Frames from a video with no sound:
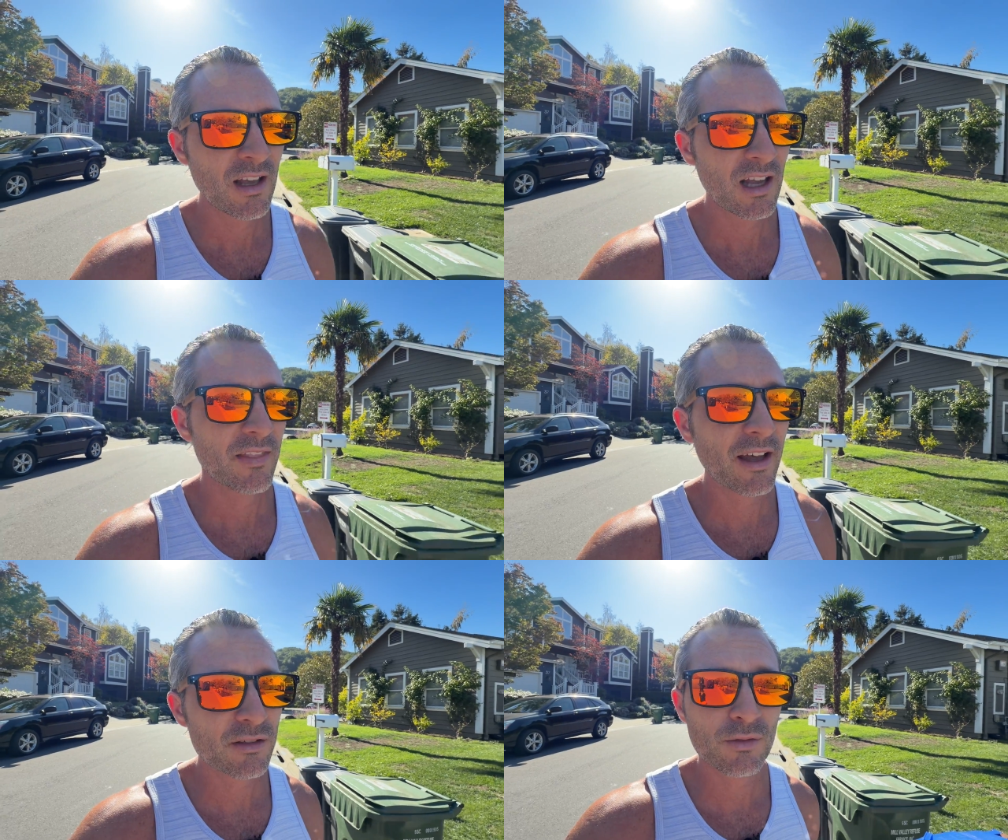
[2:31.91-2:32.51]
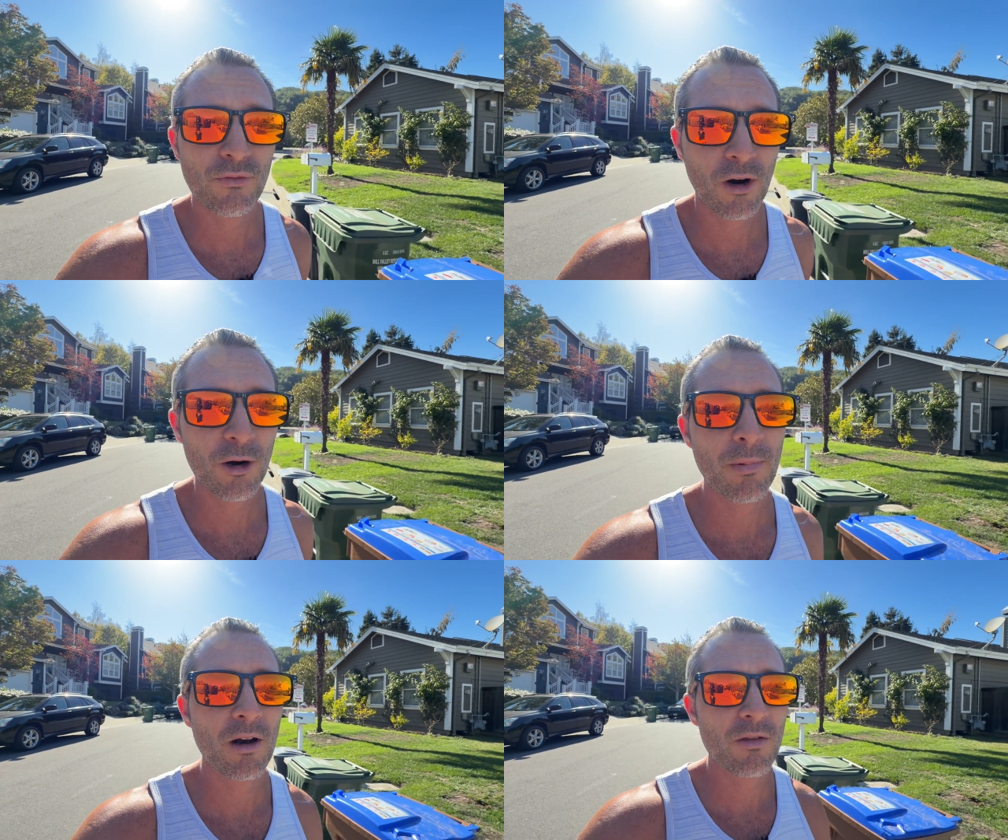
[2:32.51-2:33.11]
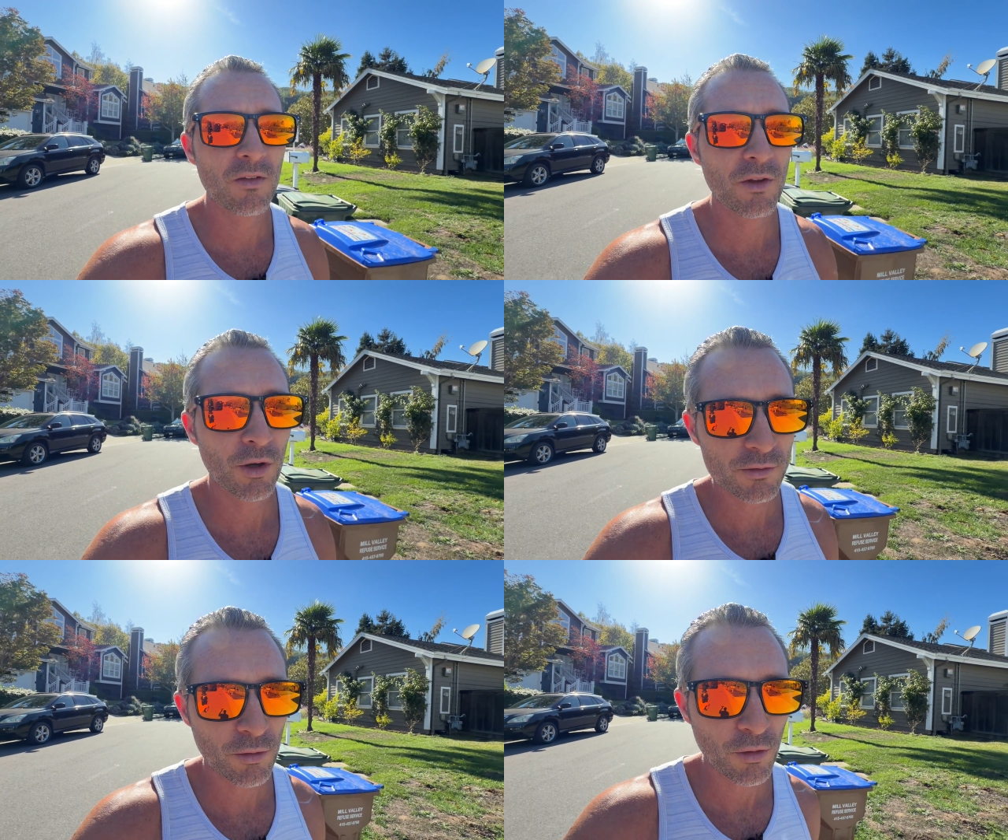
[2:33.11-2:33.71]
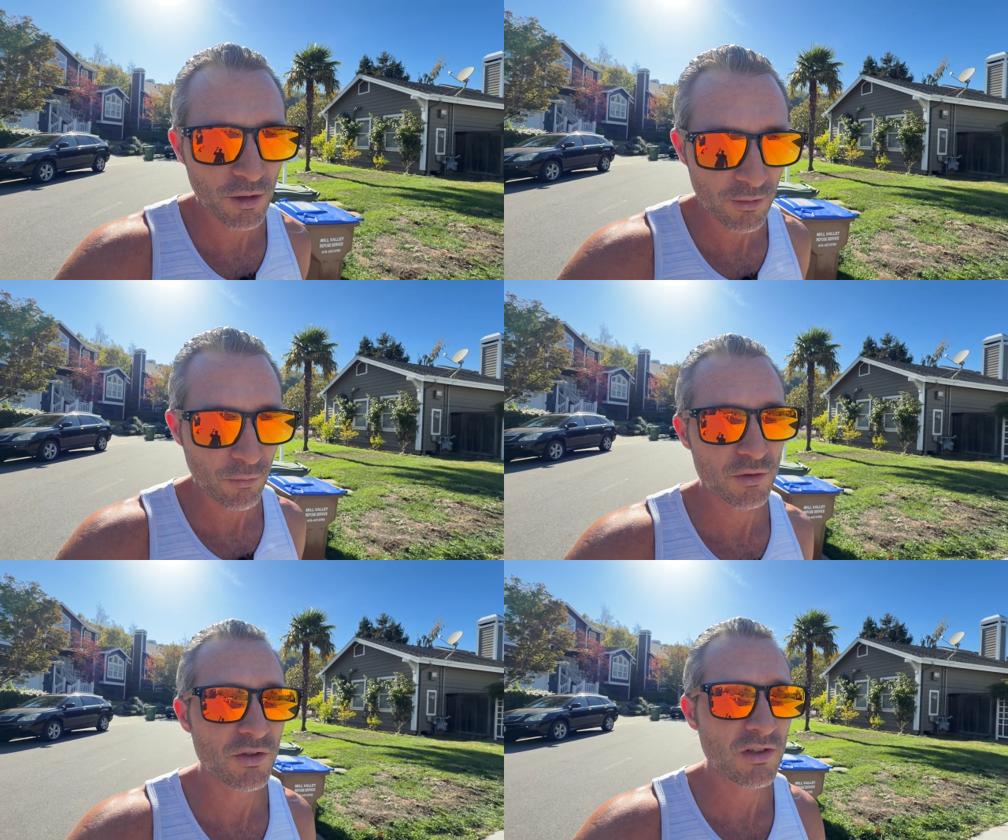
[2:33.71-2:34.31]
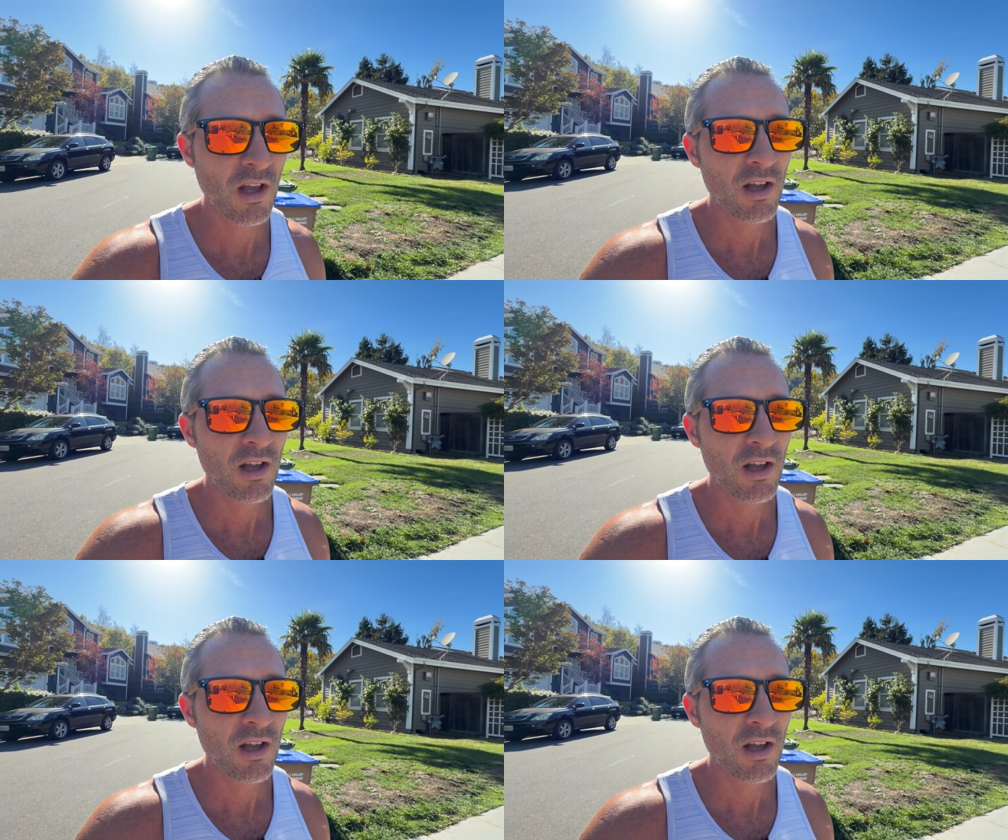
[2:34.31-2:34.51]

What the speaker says: And that is far better than the alternative, which is